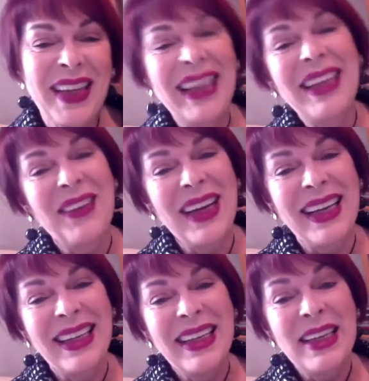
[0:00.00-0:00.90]

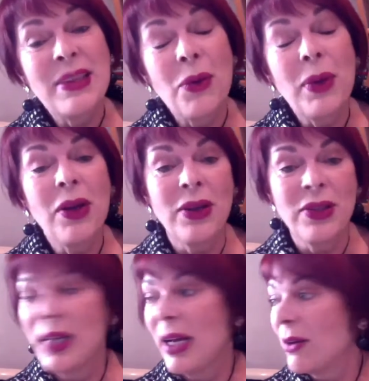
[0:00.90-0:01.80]
anyway, so we're going
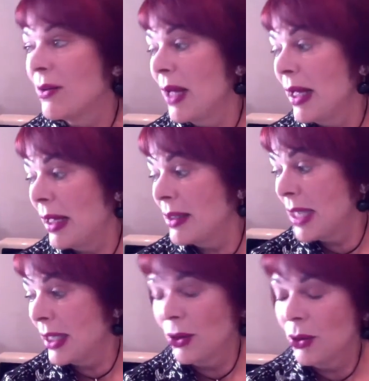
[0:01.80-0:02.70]
to now
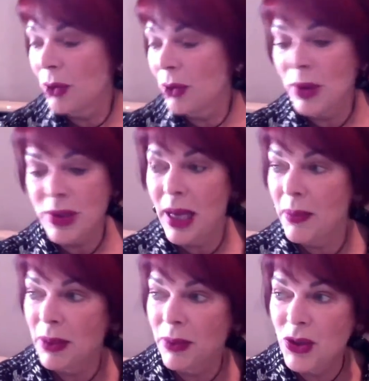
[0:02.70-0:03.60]
take a look at what's
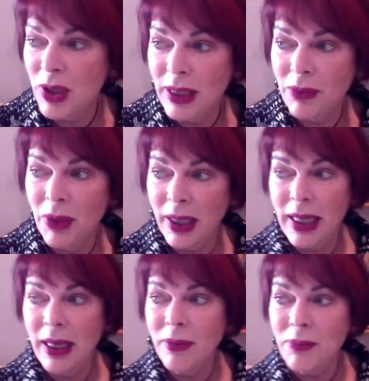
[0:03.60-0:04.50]
happening with Jenny right
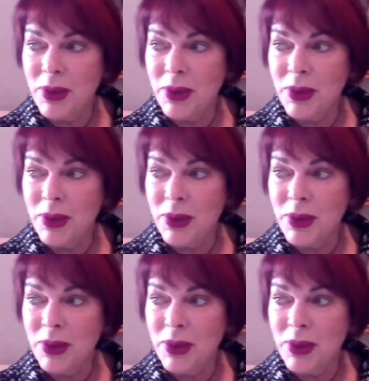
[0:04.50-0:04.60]
now.